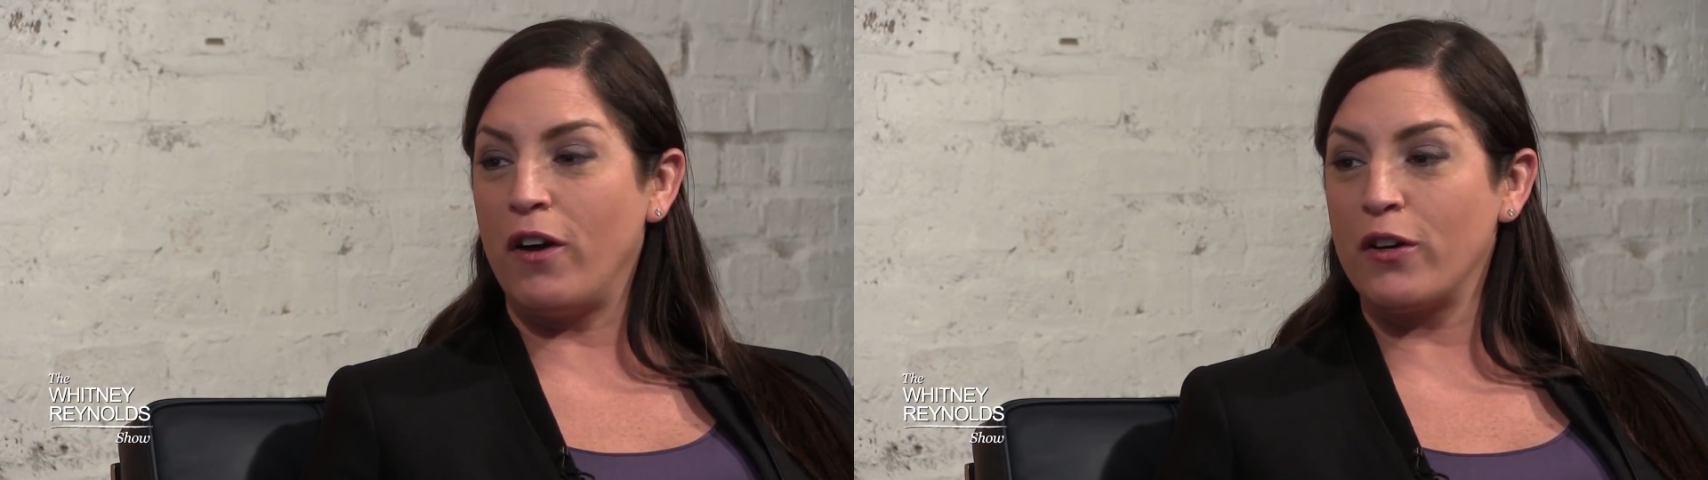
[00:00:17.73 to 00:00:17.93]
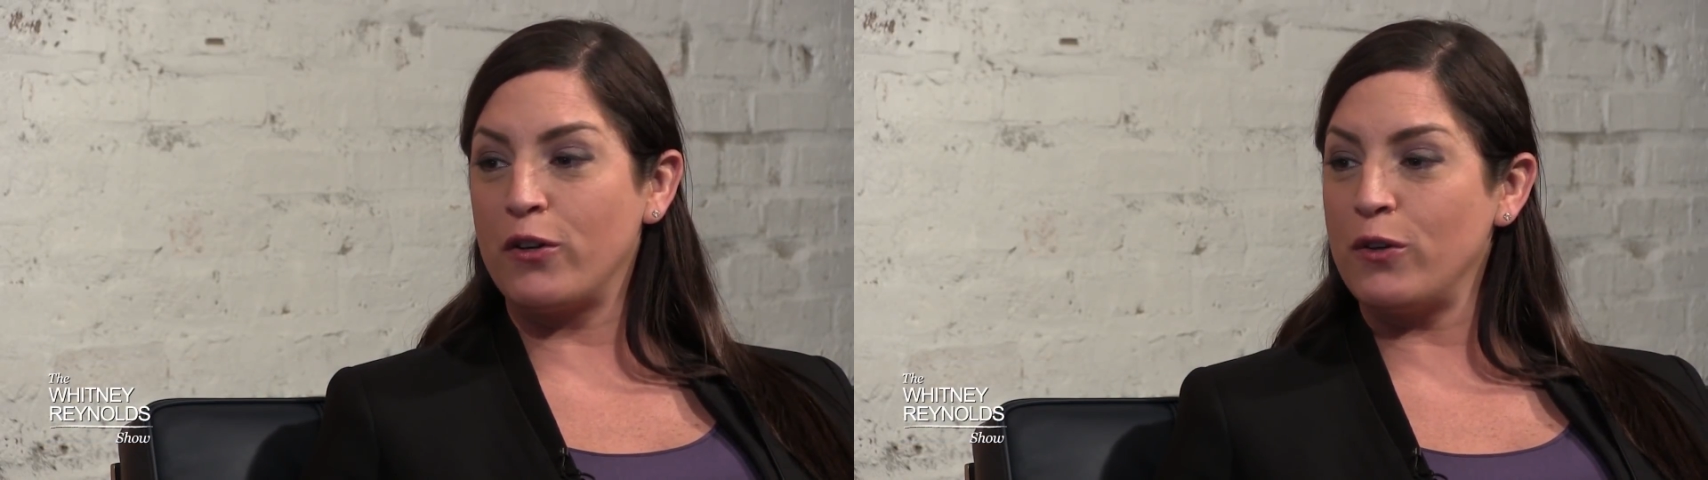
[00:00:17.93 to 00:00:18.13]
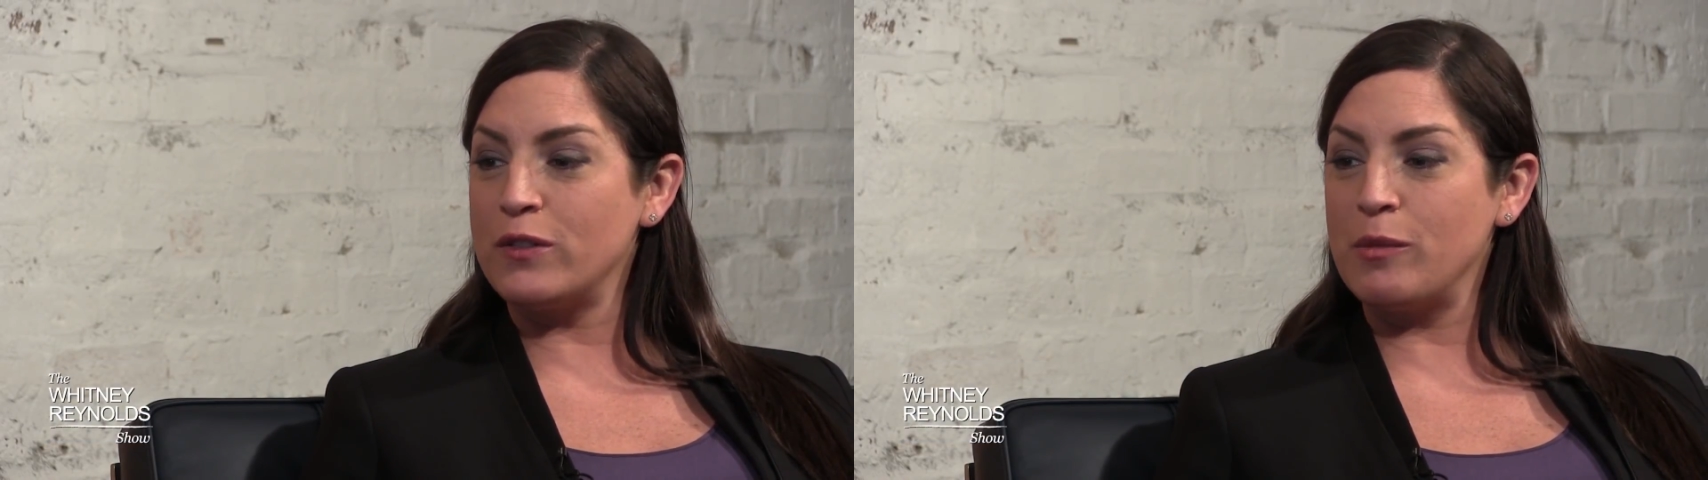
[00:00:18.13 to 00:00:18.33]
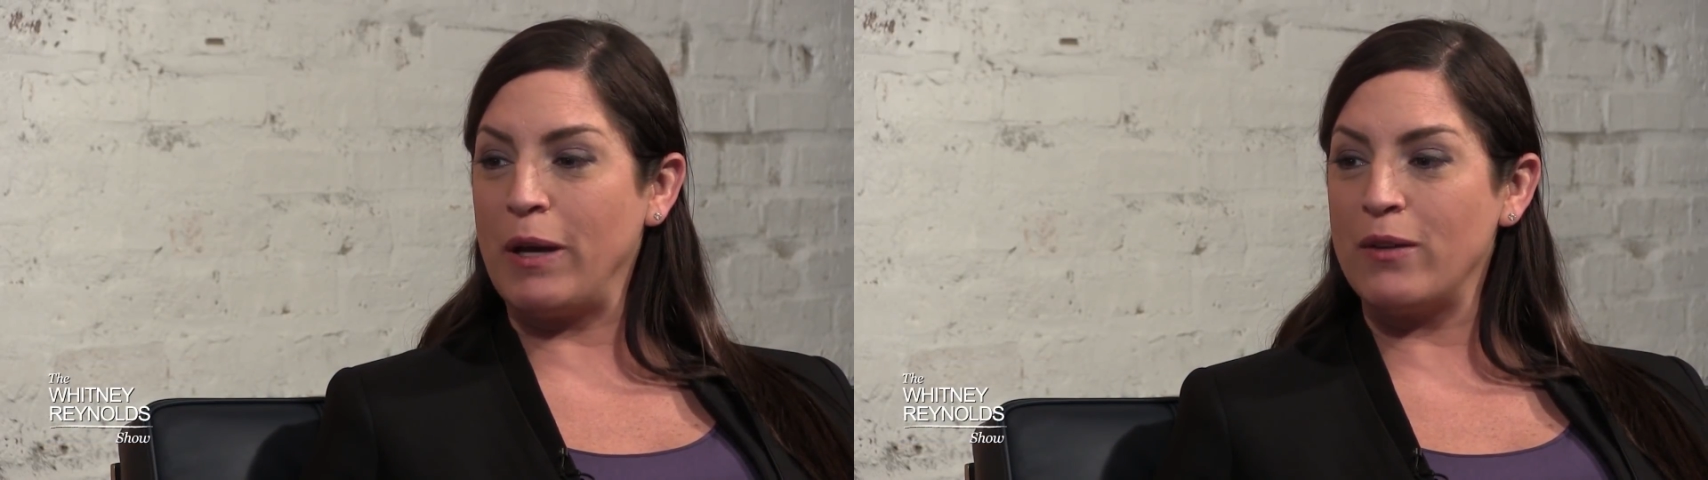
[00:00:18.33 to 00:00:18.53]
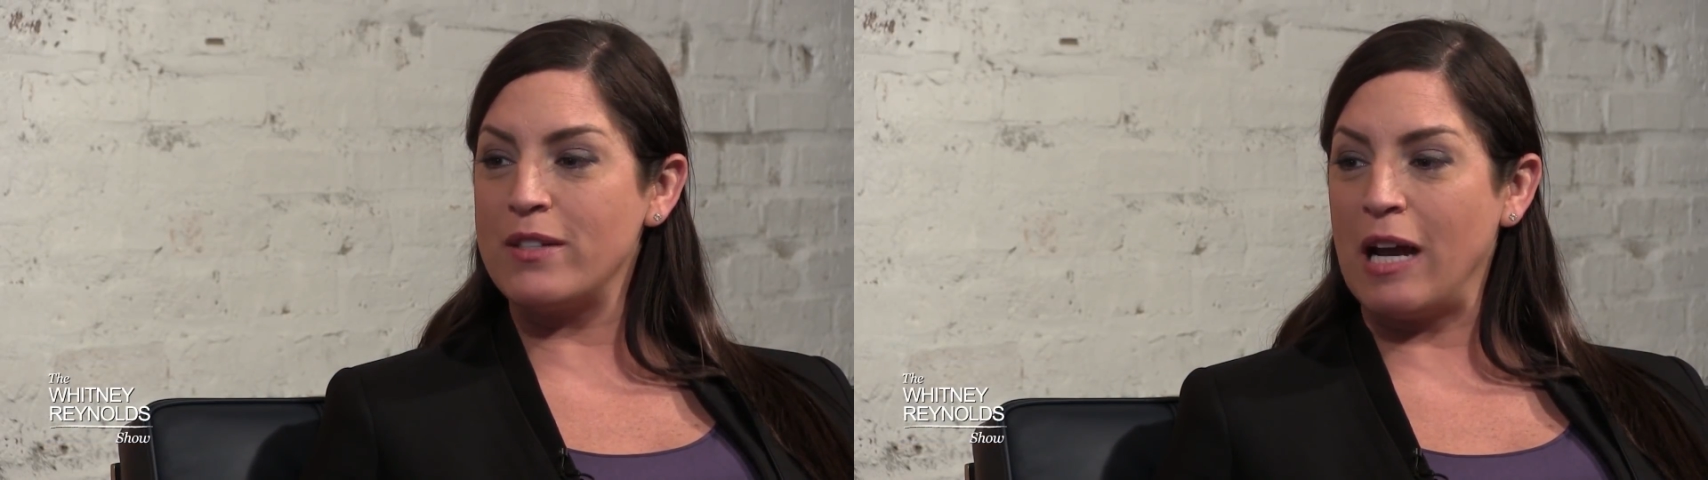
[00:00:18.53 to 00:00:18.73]
articles
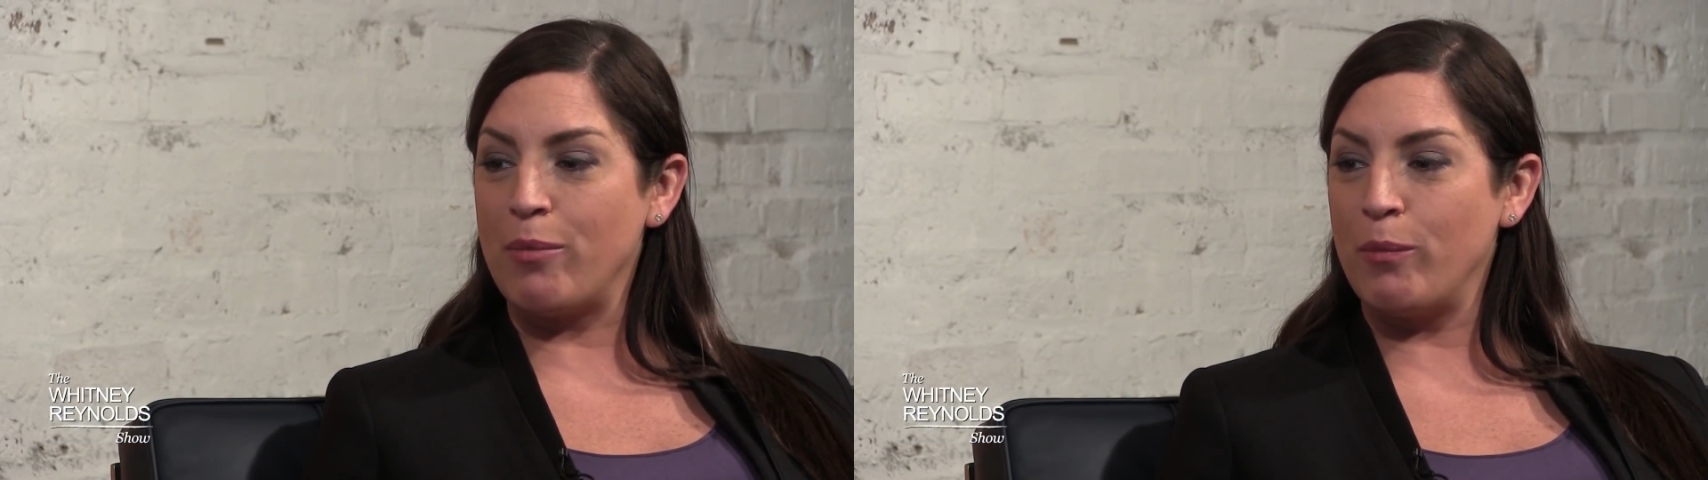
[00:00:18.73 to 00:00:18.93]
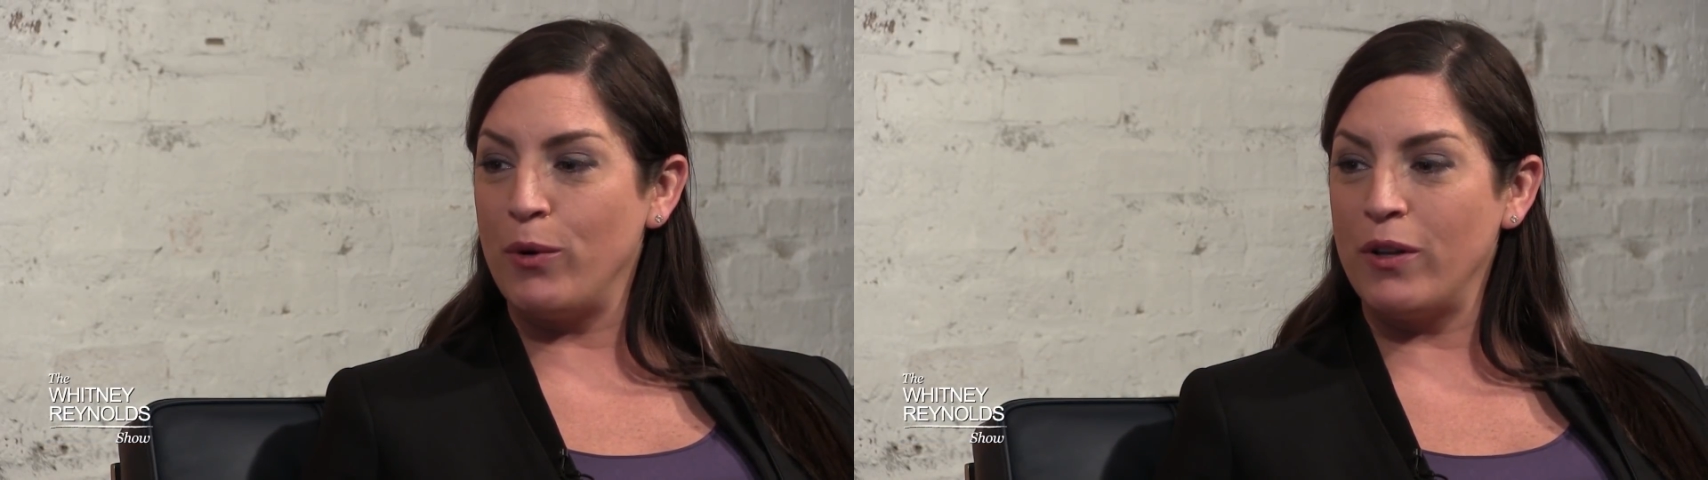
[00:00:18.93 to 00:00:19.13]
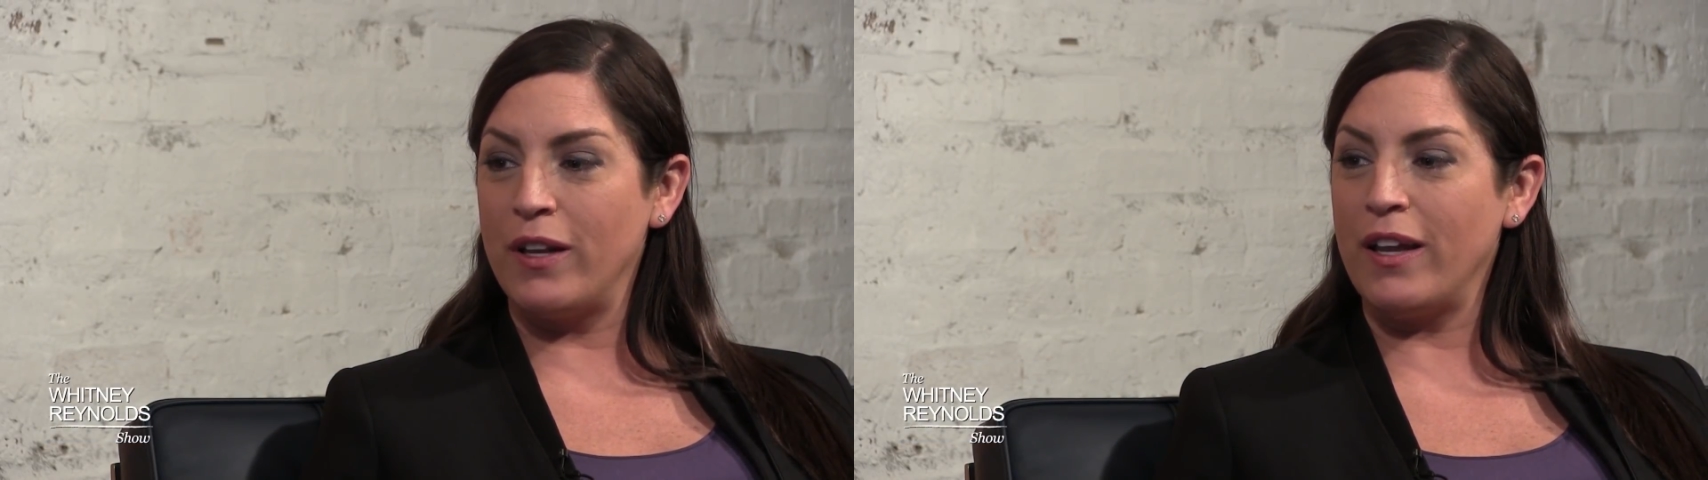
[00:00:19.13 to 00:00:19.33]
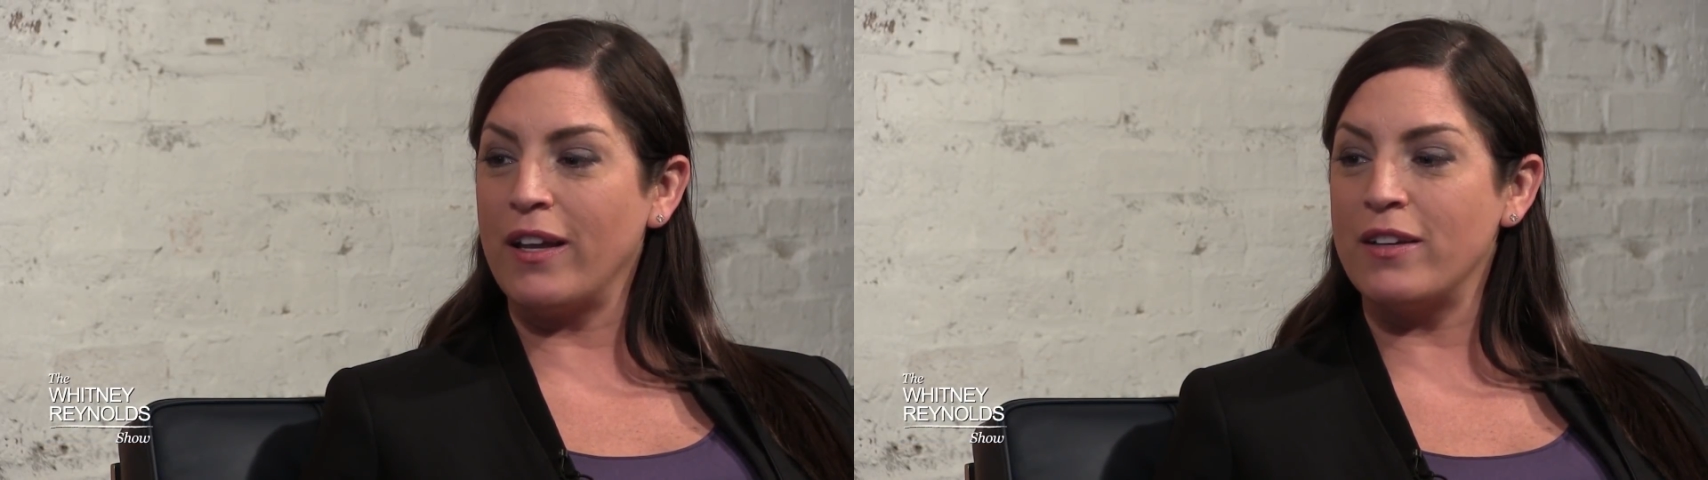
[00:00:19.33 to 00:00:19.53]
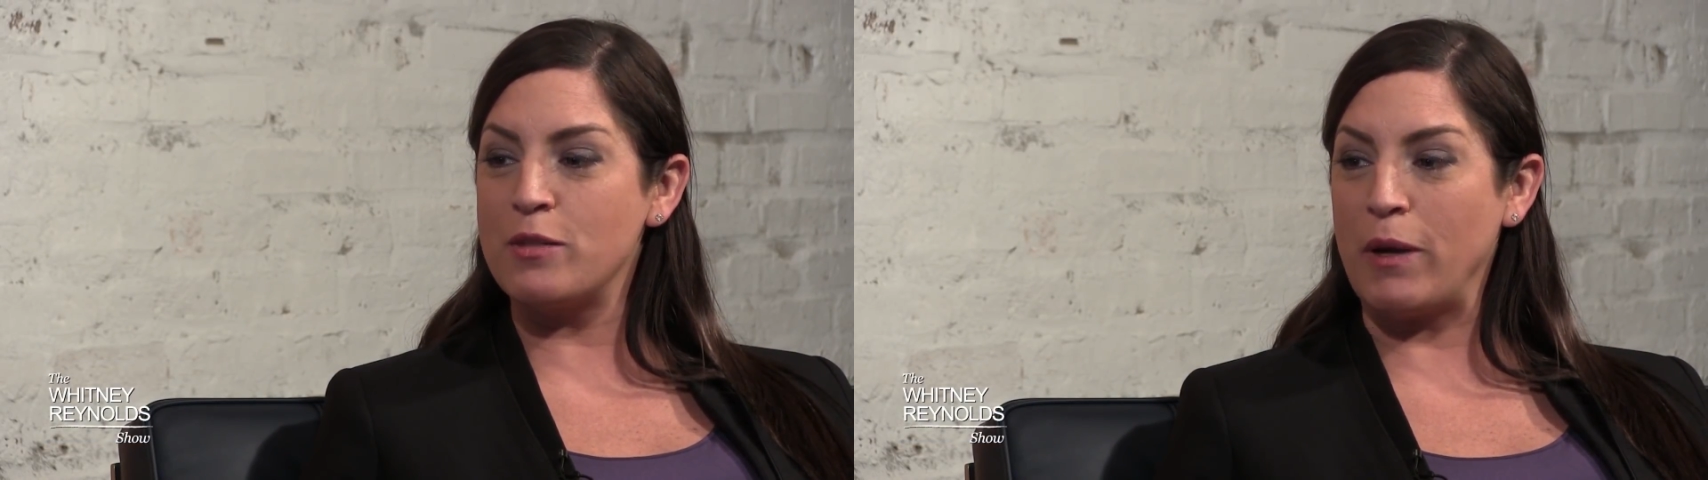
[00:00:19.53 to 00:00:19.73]
about
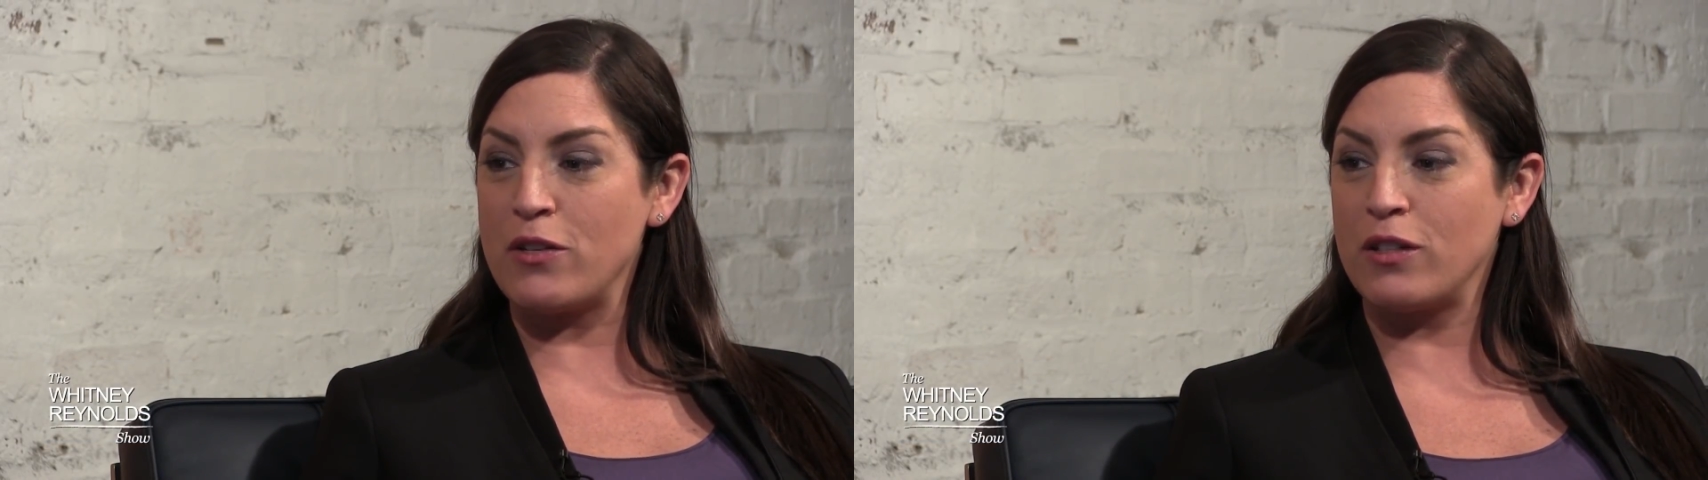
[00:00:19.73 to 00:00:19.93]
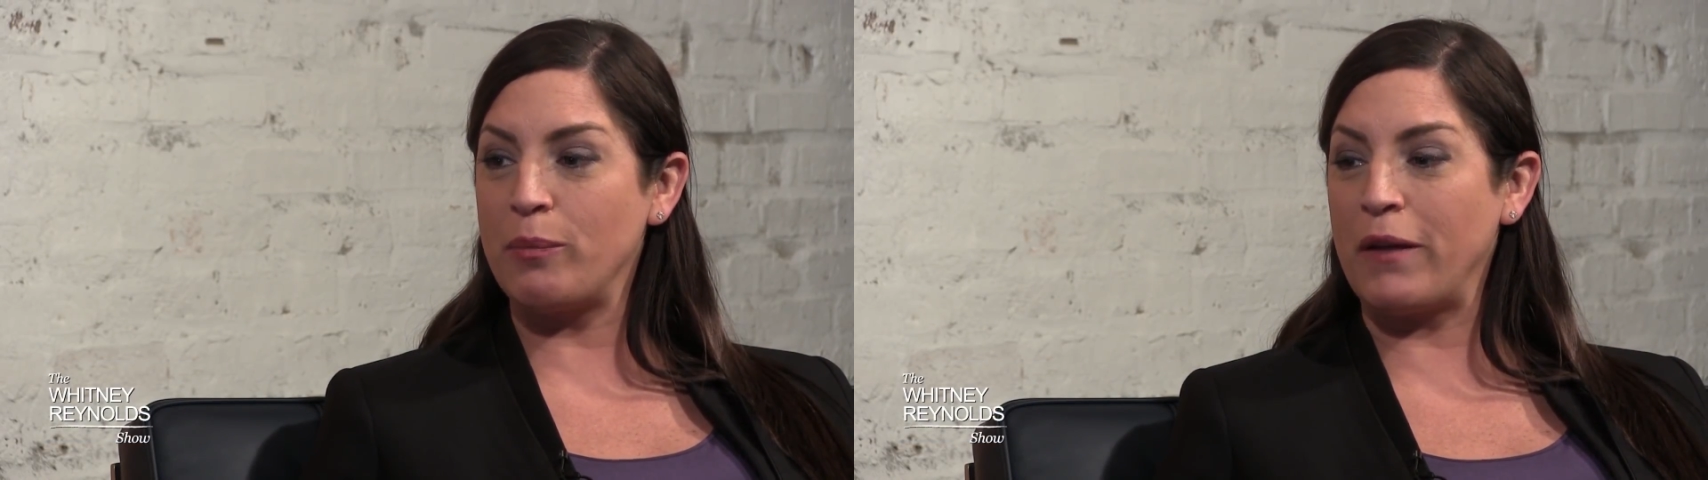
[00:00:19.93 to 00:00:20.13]
cyberbullying and especially